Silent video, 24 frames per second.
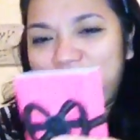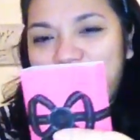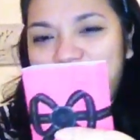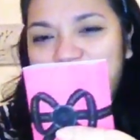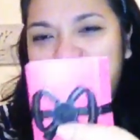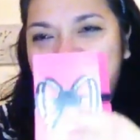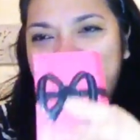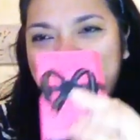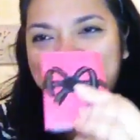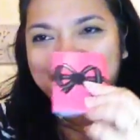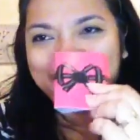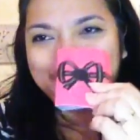
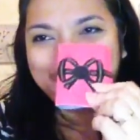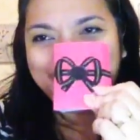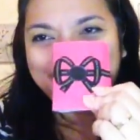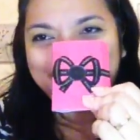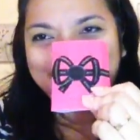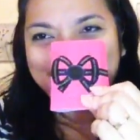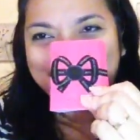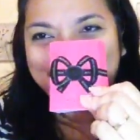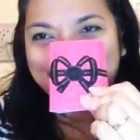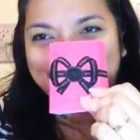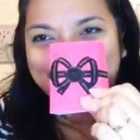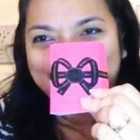Oh my
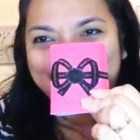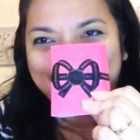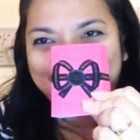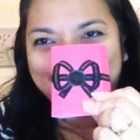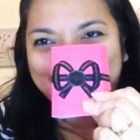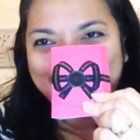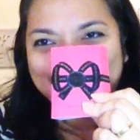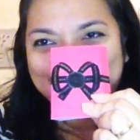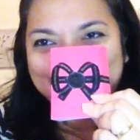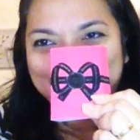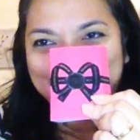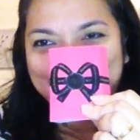
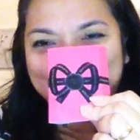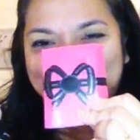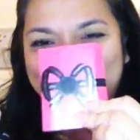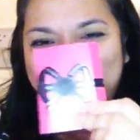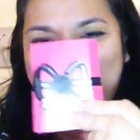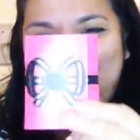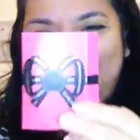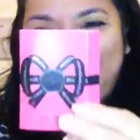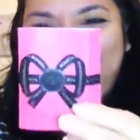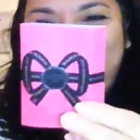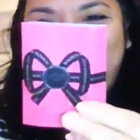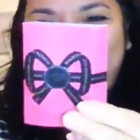god, this
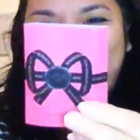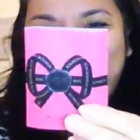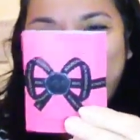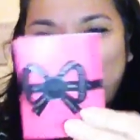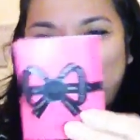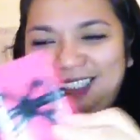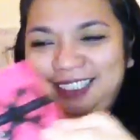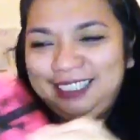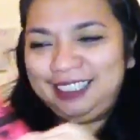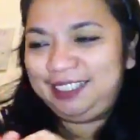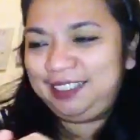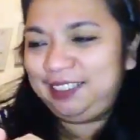
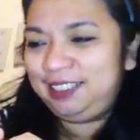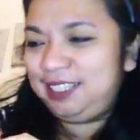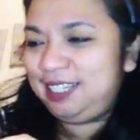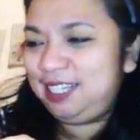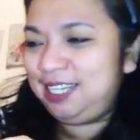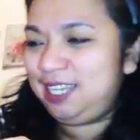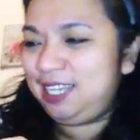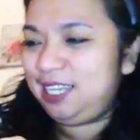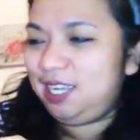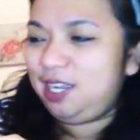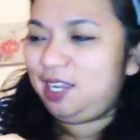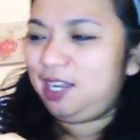one.
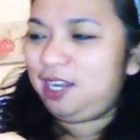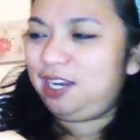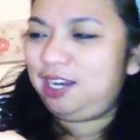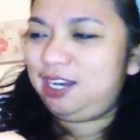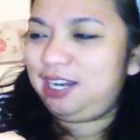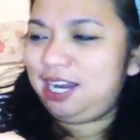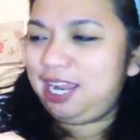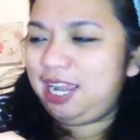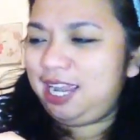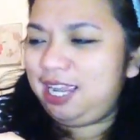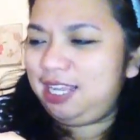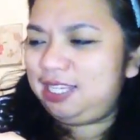
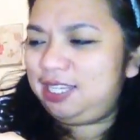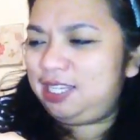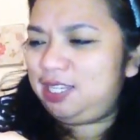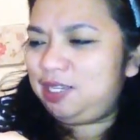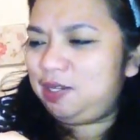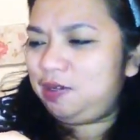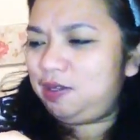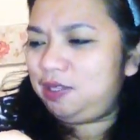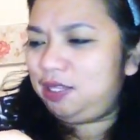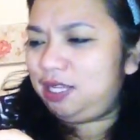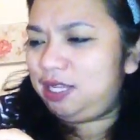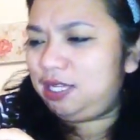Alright,
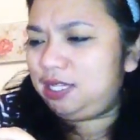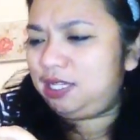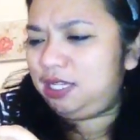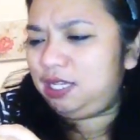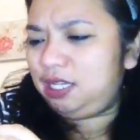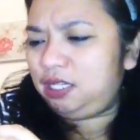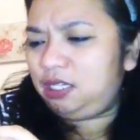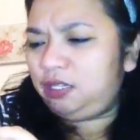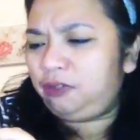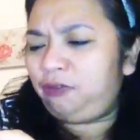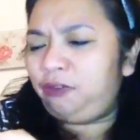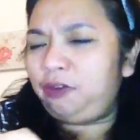so this
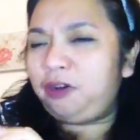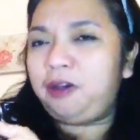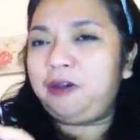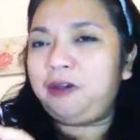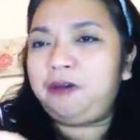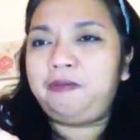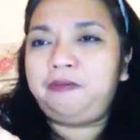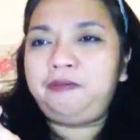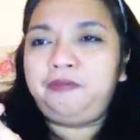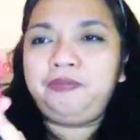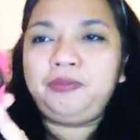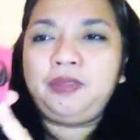is
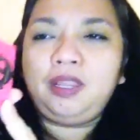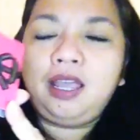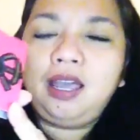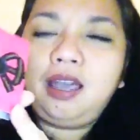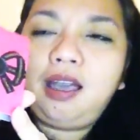from